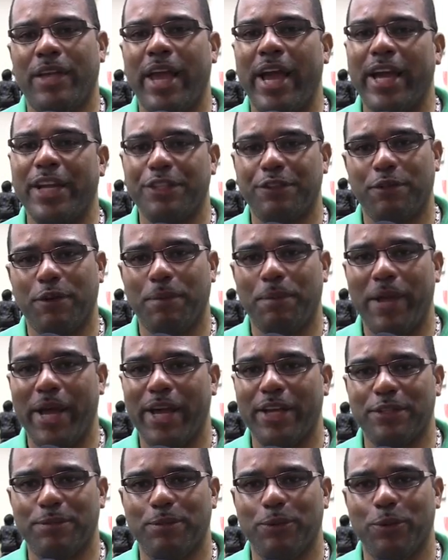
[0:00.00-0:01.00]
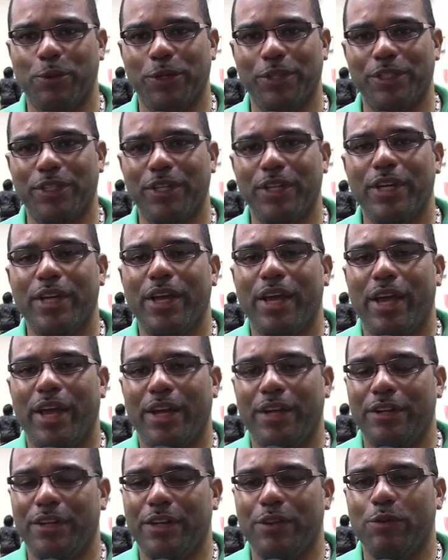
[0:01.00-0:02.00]
cash for passport,
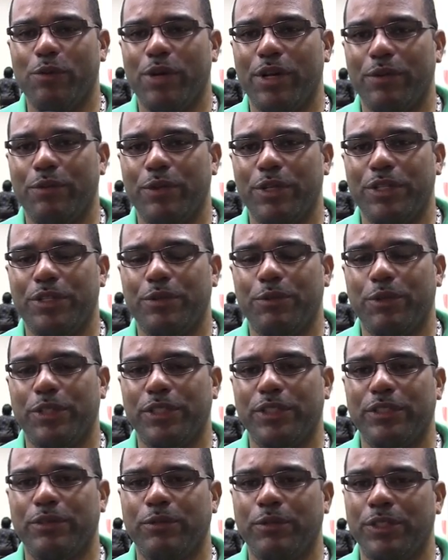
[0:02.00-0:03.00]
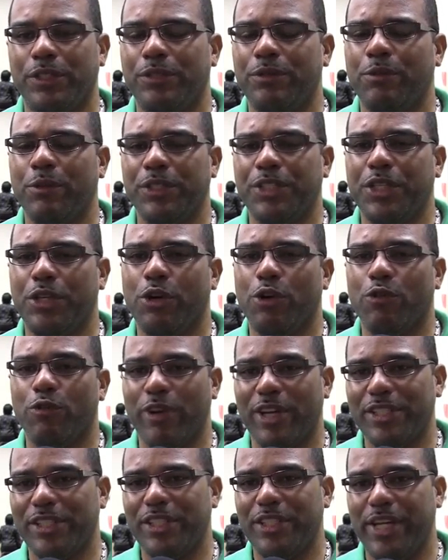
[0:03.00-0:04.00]
and another one which what she
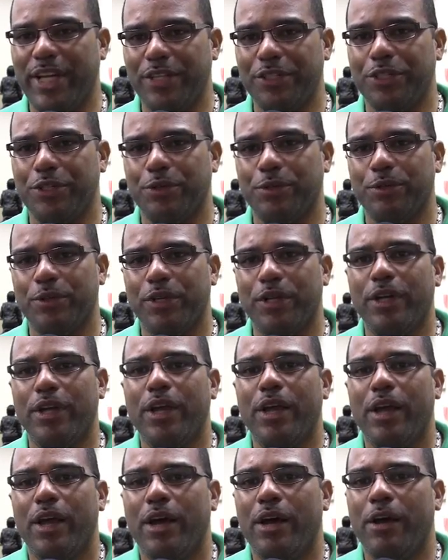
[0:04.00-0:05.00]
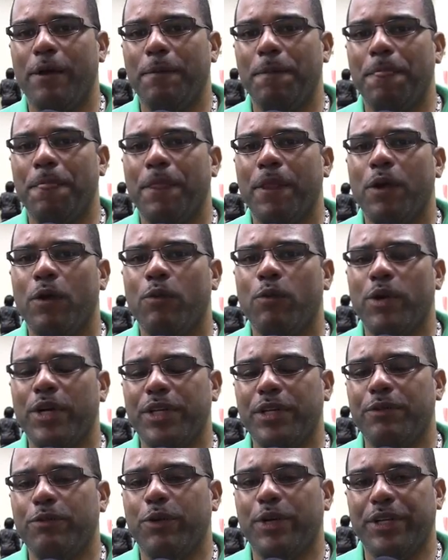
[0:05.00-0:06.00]
called residential.
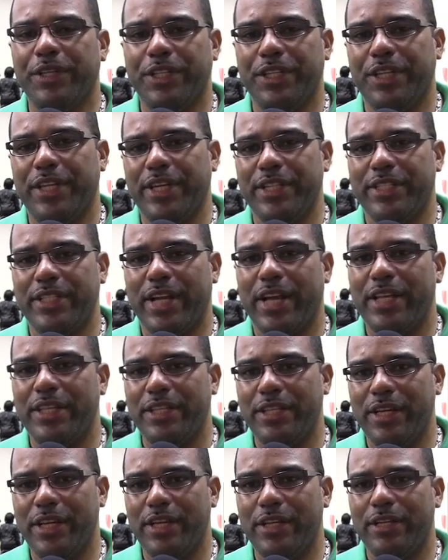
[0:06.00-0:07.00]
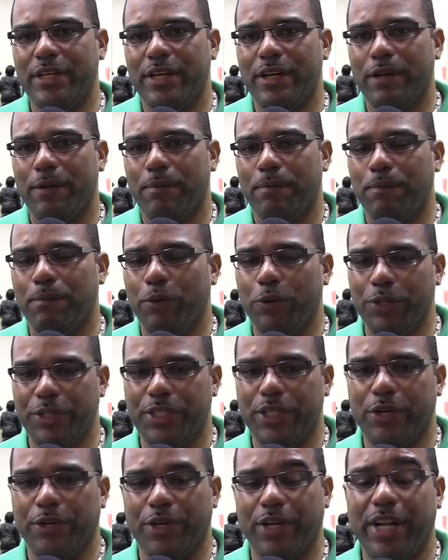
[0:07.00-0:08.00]
One of the things that I did
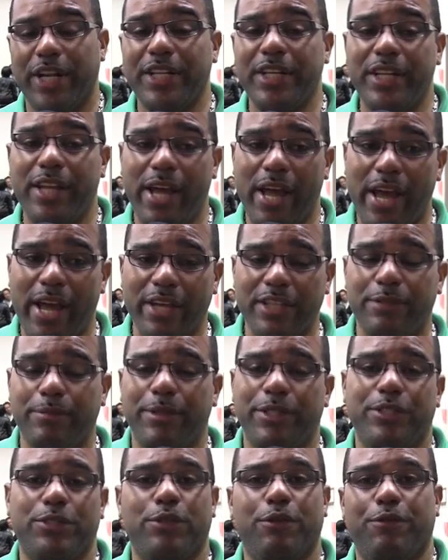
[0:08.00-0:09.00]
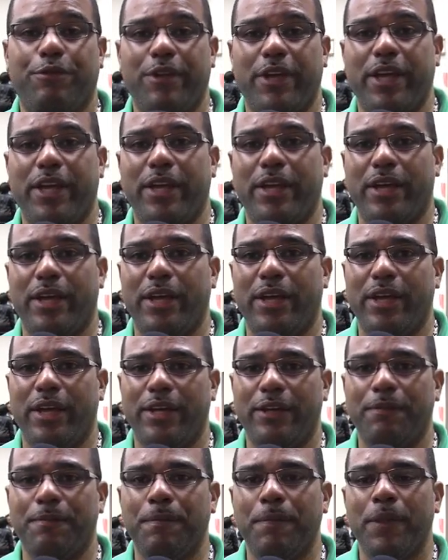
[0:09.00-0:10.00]
point out, and I did ask Minister Fay,
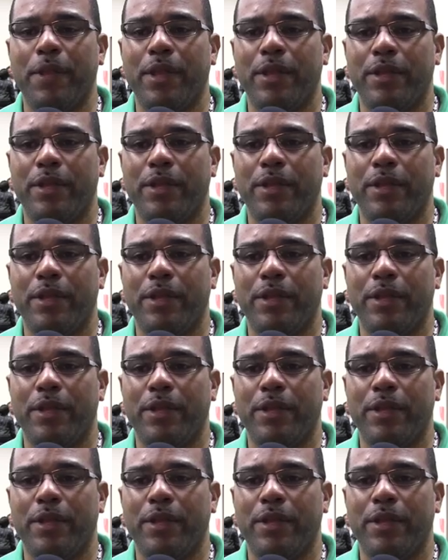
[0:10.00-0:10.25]
and